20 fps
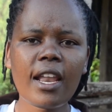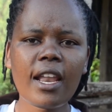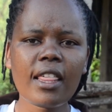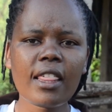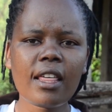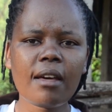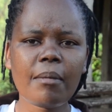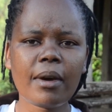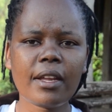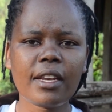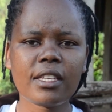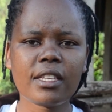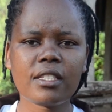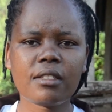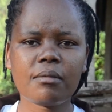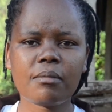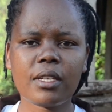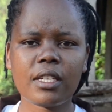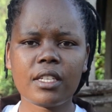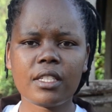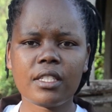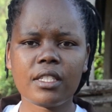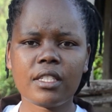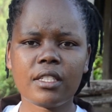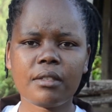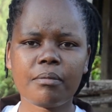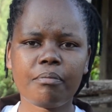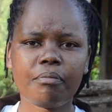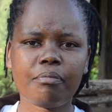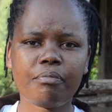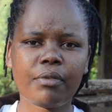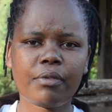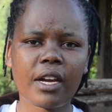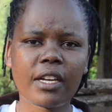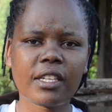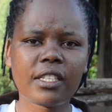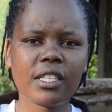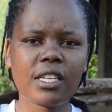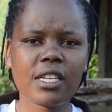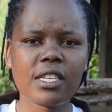Another management
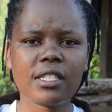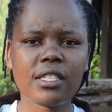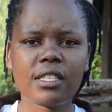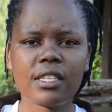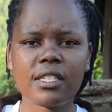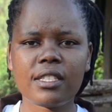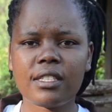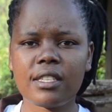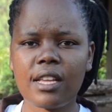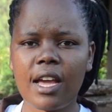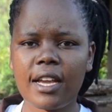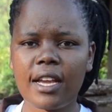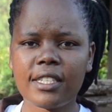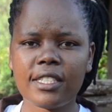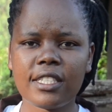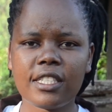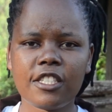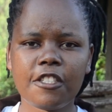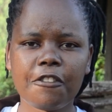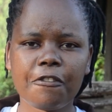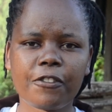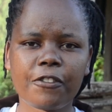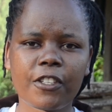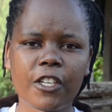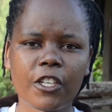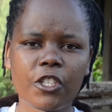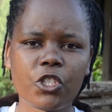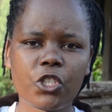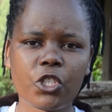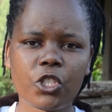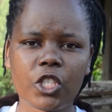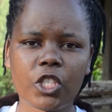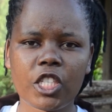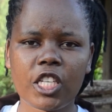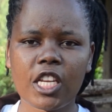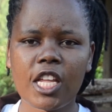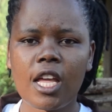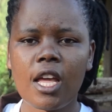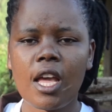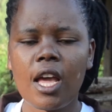practice is
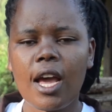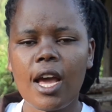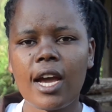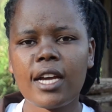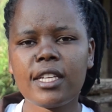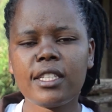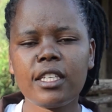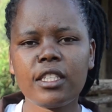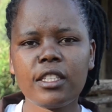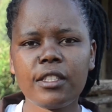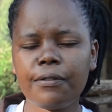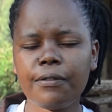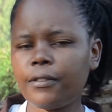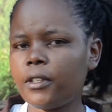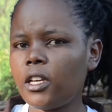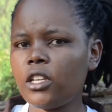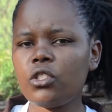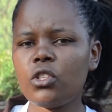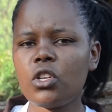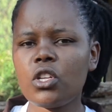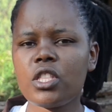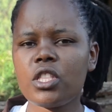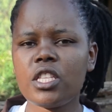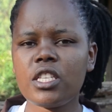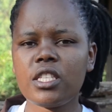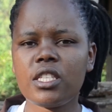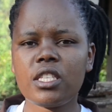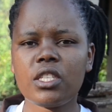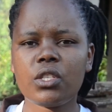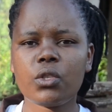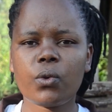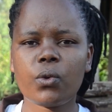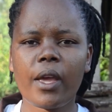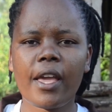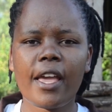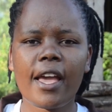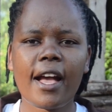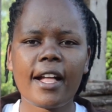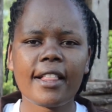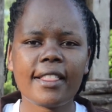identification. Identification, this is
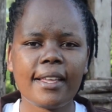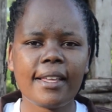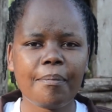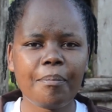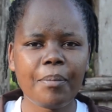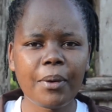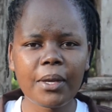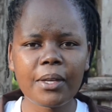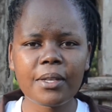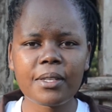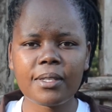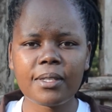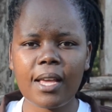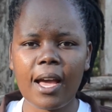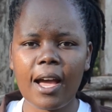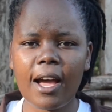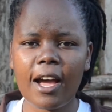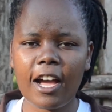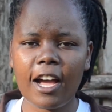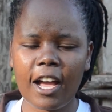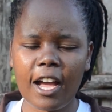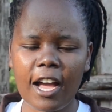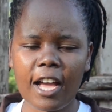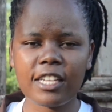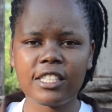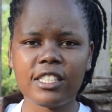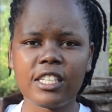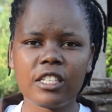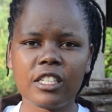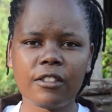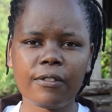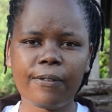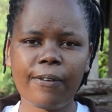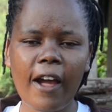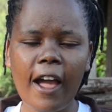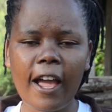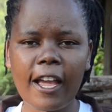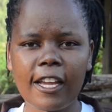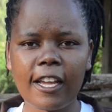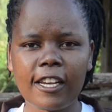where the pigs are
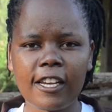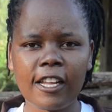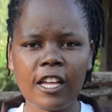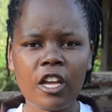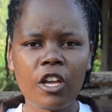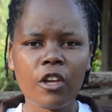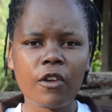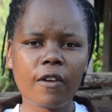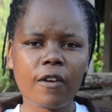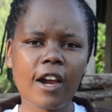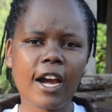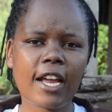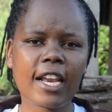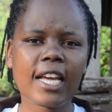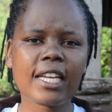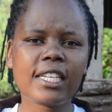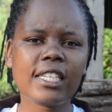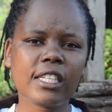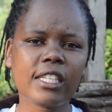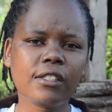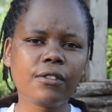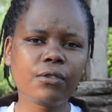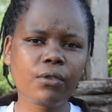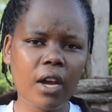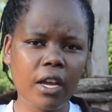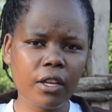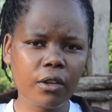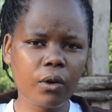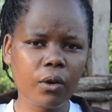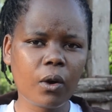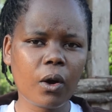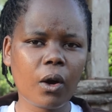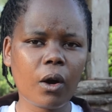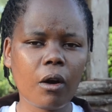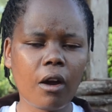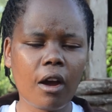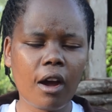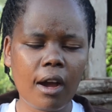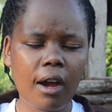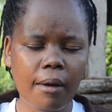identified. You can identify your
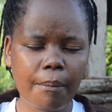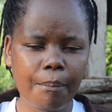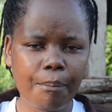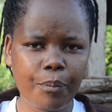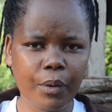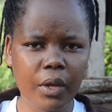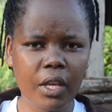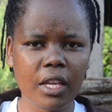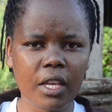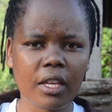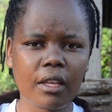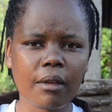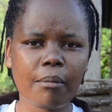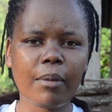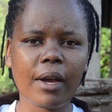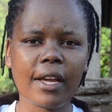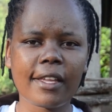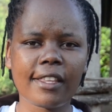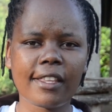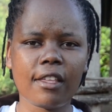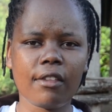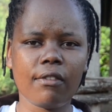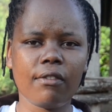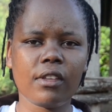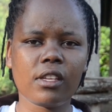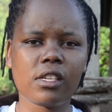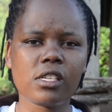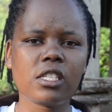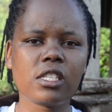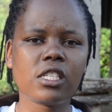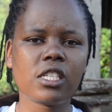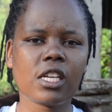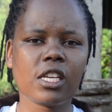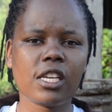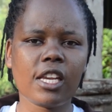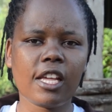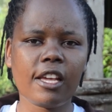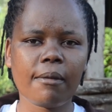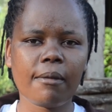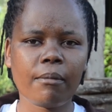pig by giving it
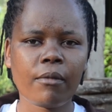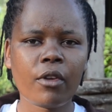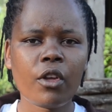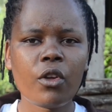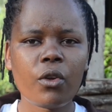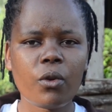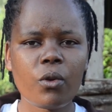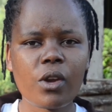a name.